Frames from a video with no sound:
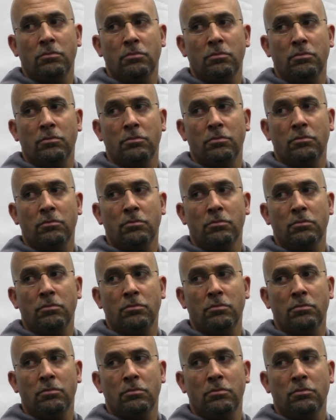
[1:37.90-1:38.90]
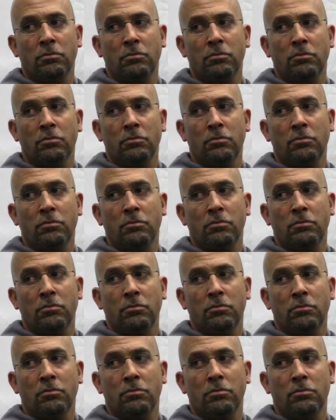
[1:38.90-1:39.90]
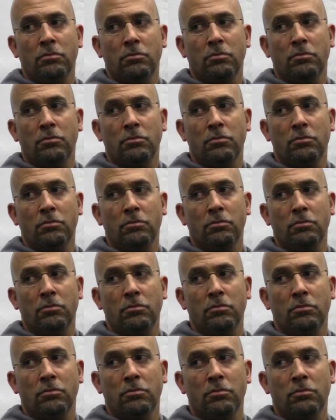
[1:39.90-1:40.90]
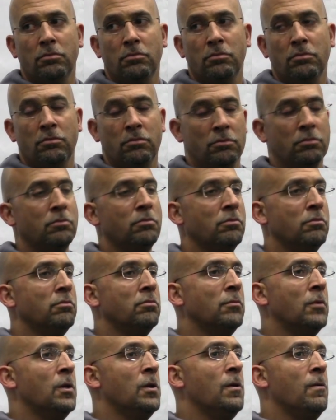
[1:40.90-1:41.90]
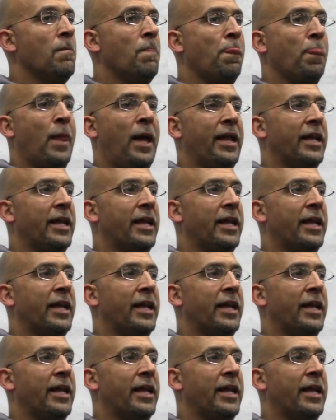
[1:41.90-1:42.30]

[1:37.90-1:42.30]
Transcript: Or is it that just they're getting into the program earlier with early enrollees and things like that?